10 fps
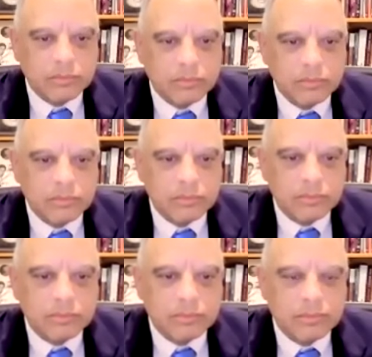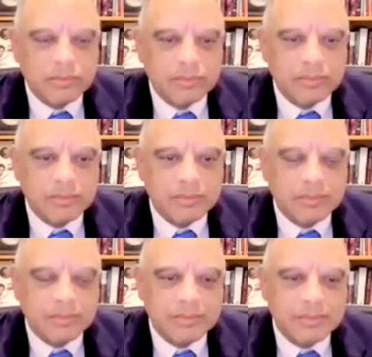
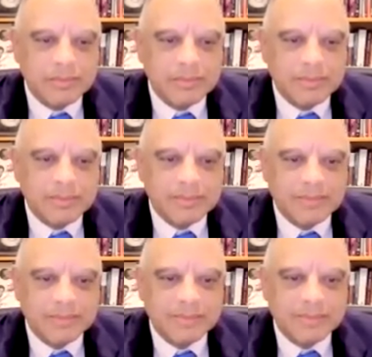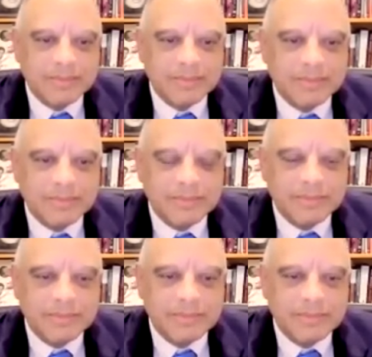
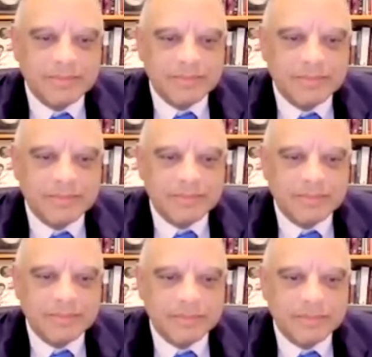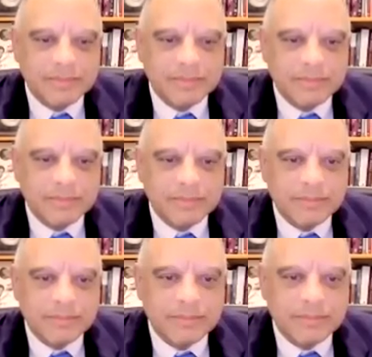
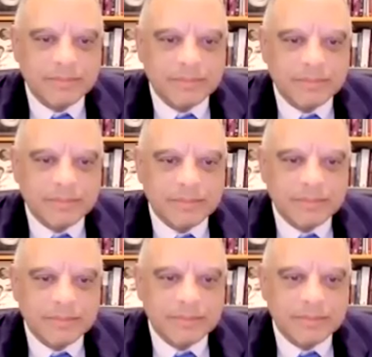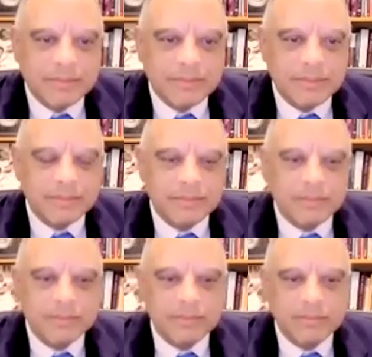
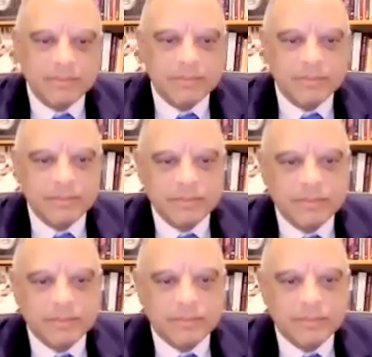No words are spoken by the person on screen.